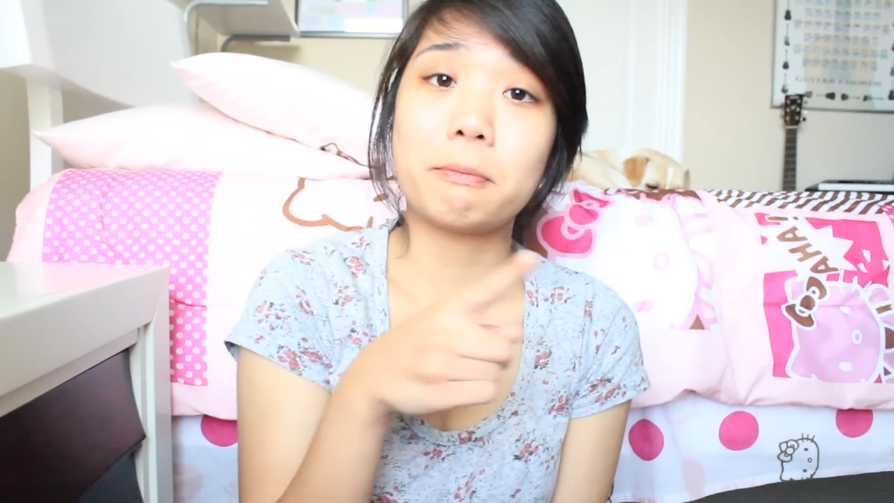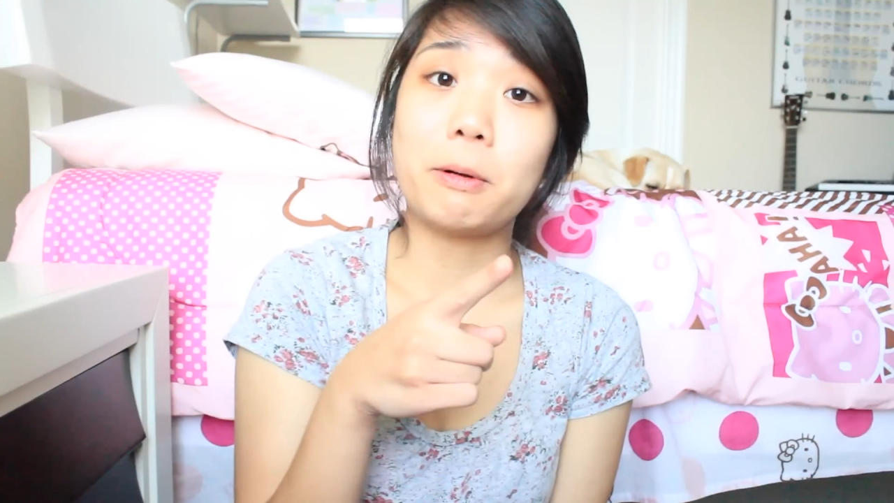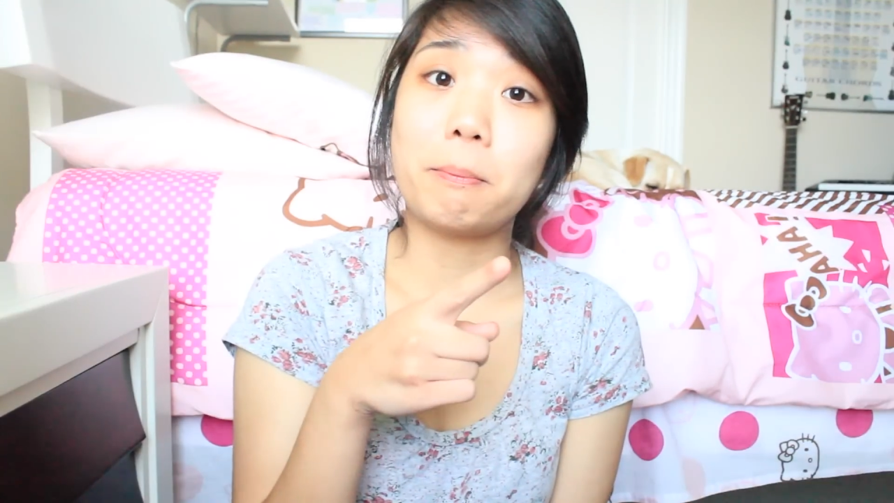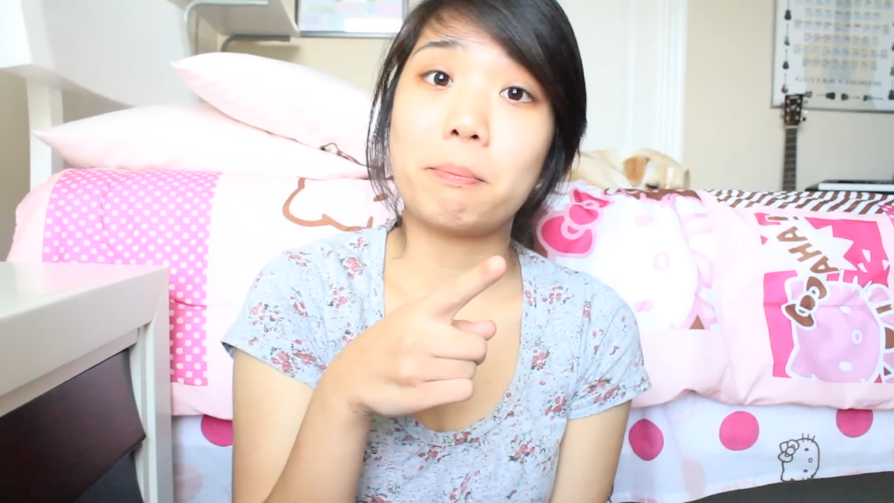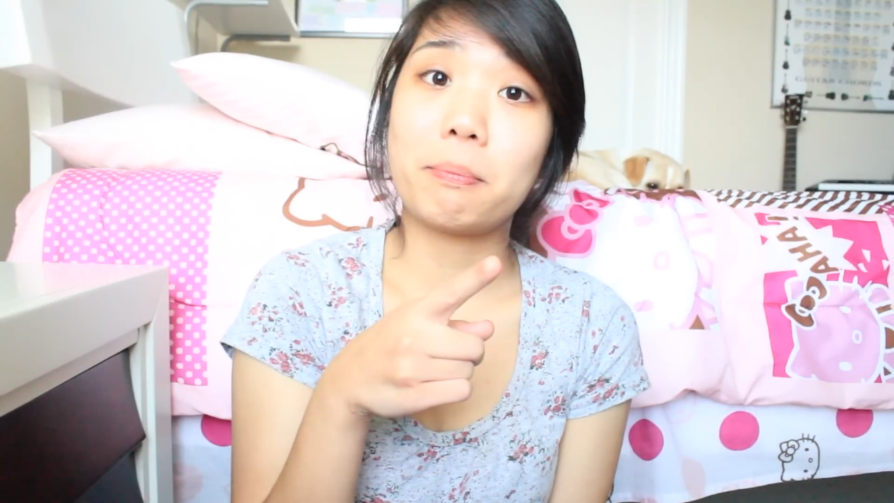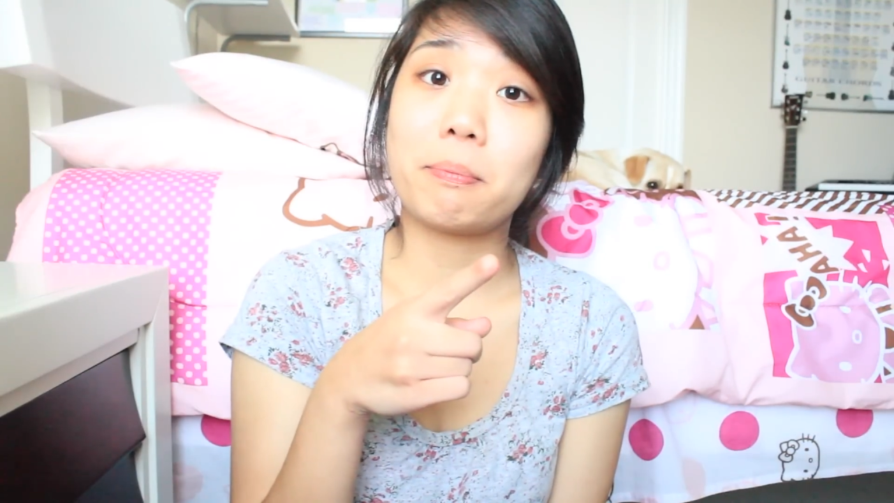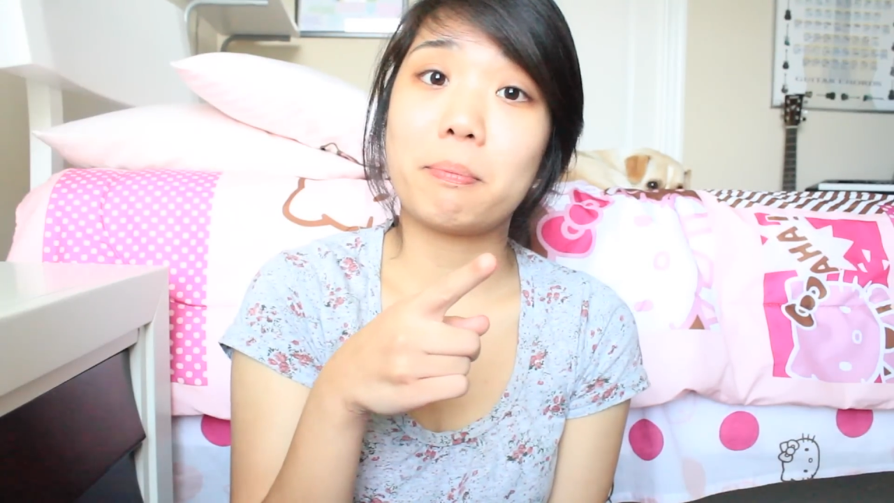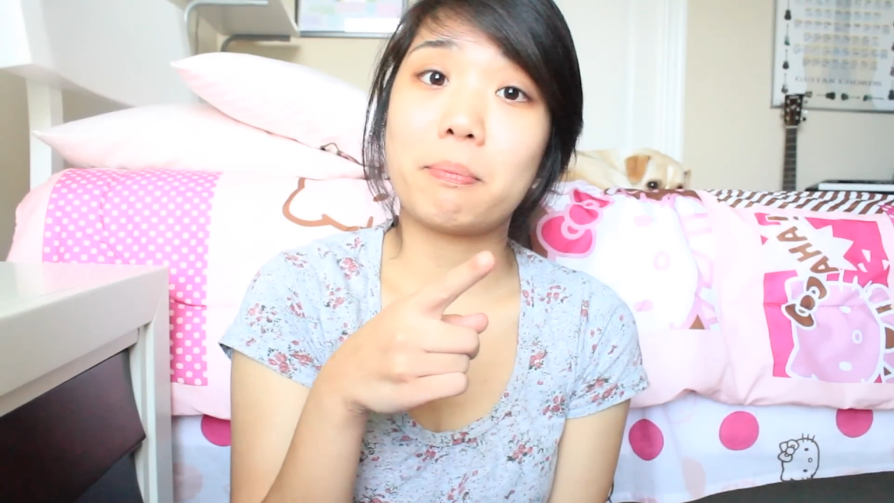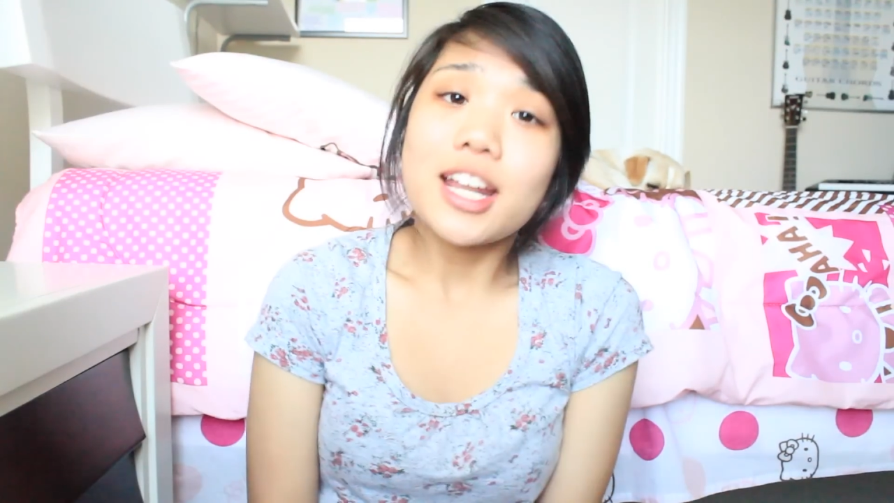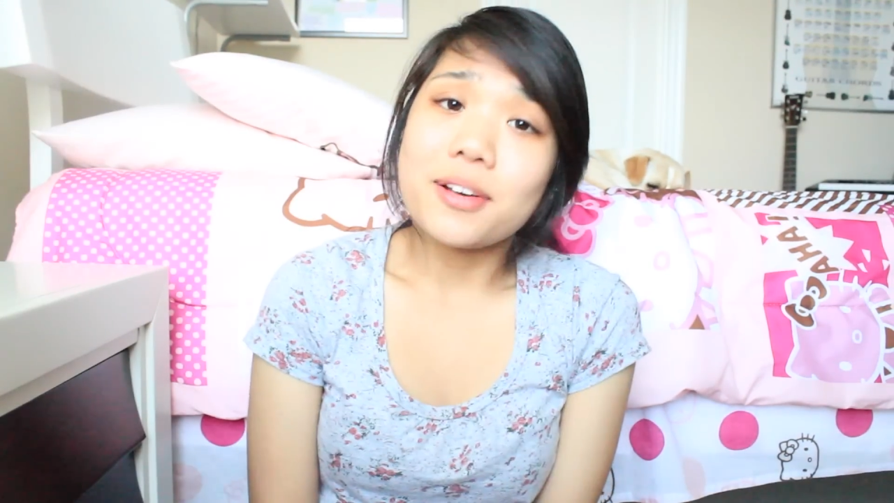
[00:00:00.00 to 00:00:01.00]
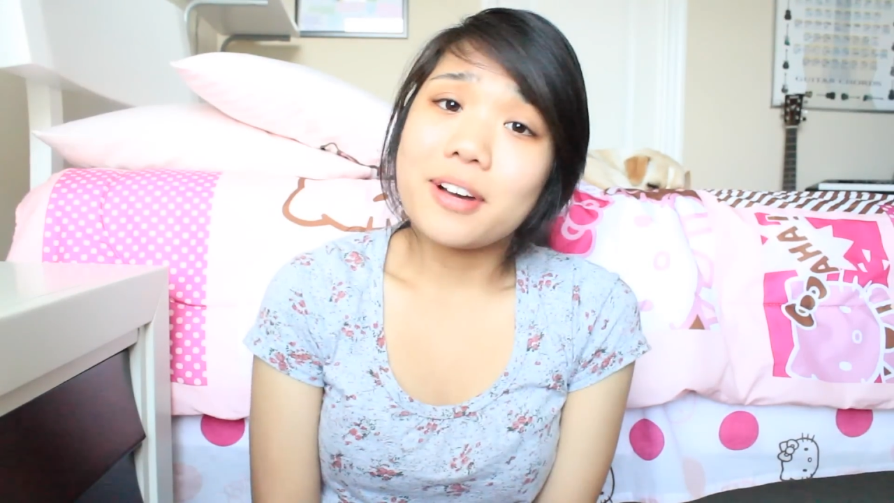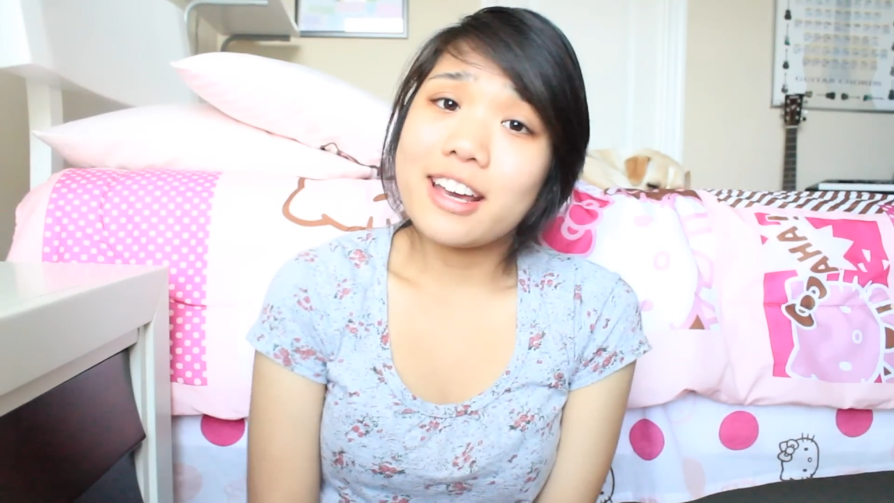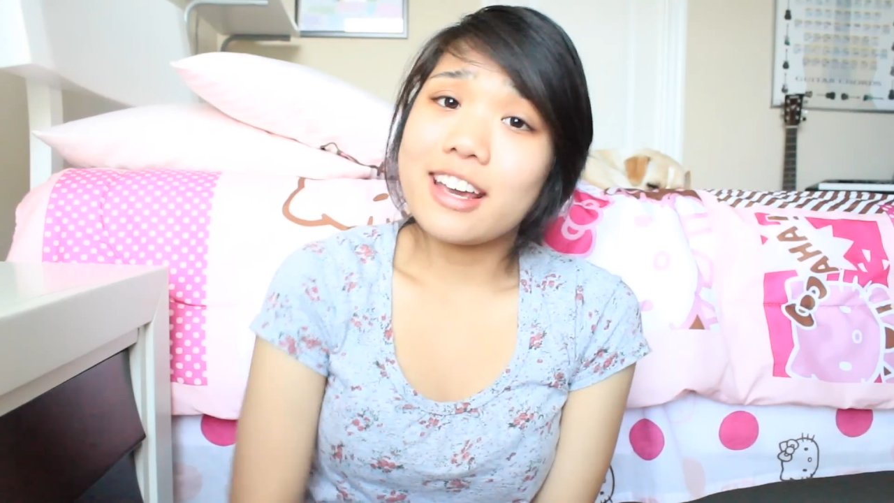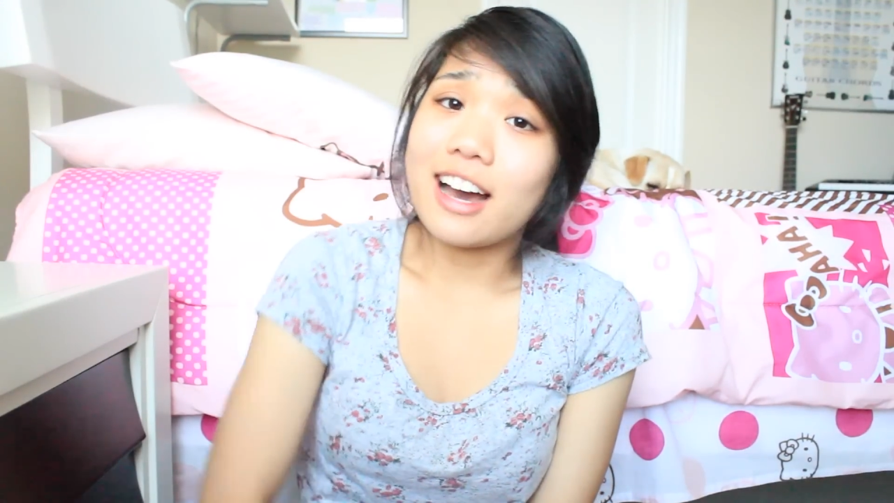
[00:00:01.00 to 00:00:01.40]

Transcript: Boop. Anyway,